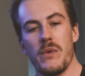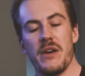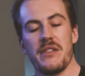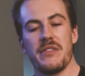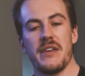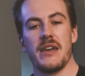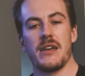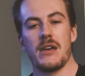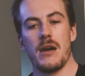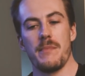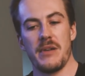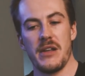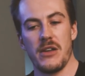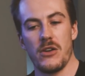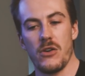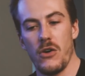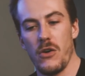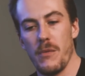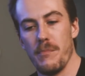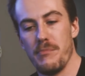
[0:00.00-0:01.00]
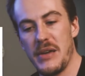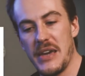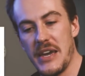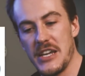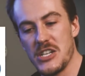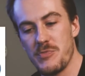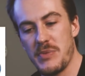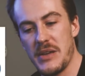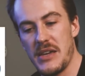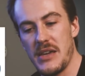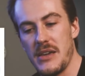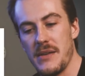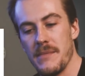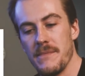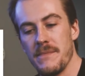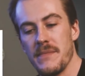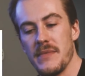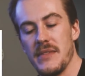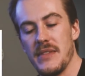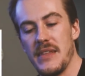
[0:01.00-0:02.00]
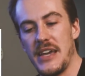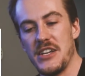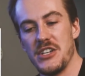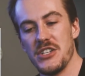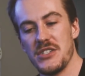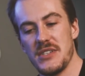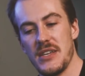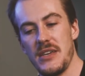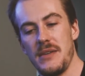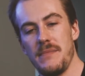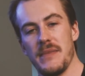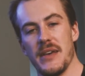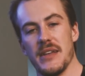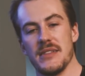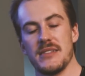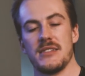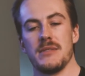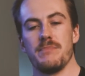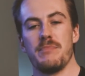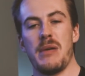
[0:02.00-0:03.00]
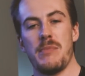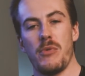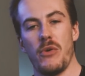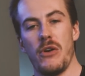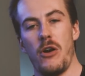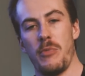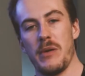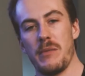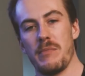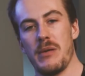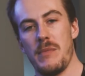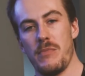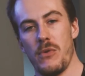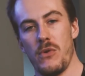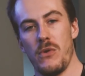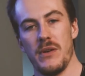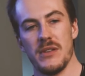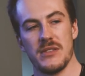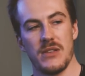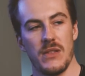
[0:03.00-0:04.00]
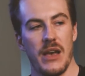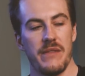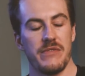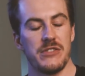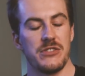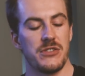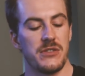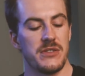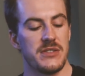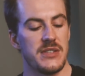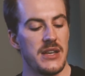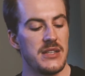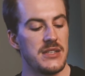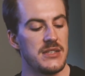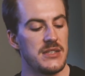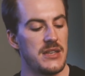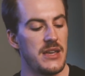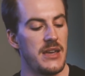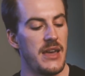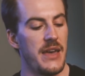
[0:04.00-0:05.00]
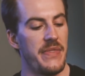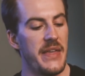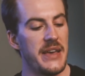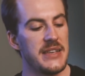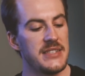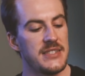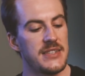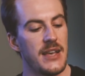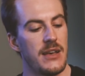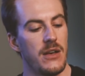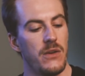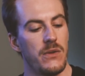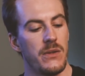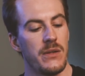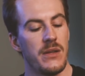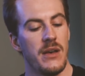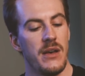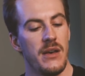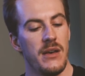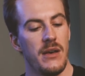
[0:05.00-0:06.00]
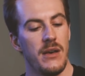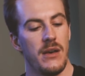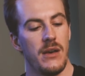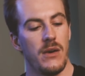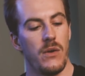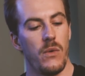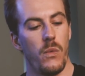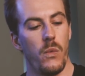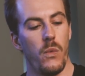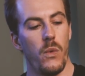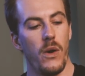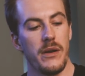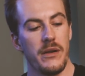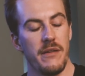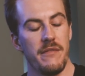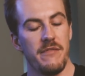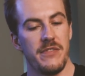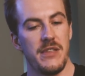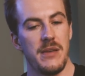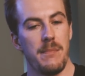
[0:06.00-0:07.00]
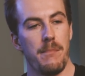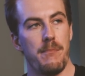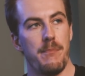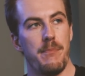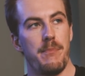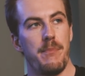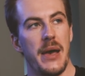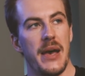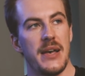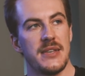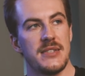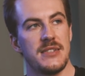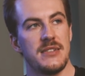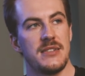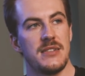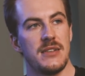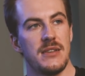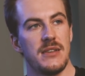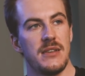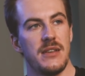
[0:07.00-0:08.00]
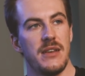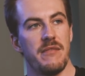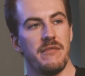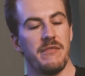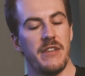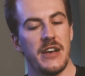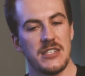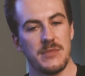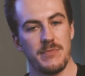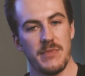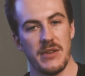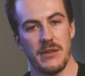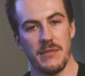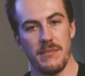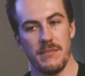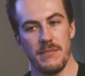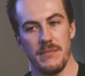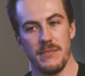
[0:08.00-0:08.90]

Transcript: with a company called PHP Agency. It's People Helping People. It's a life insurance agency, and they sell one of the best investment